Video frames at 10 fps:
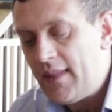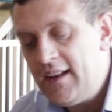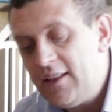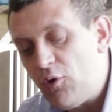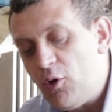
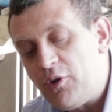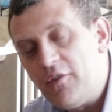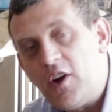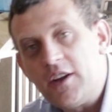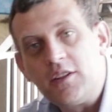It is also
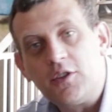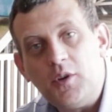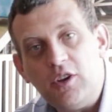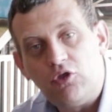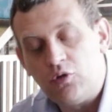vital to
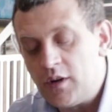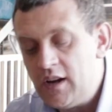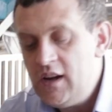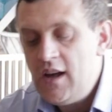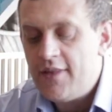
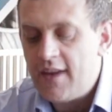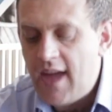ensure the